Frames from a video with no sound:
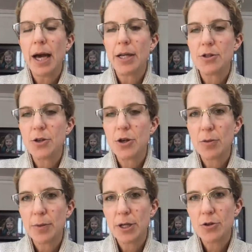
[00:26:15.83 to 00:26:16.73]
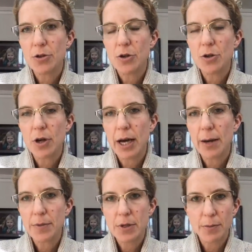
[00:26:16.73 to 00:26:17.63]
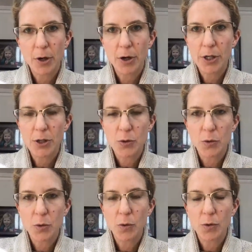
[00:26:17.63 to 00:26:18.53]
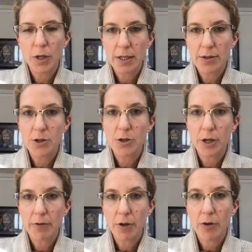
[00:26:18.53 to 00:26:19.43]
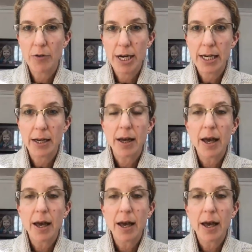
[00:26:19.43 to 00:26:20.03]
and stir them into some porridge or things that you're giving already.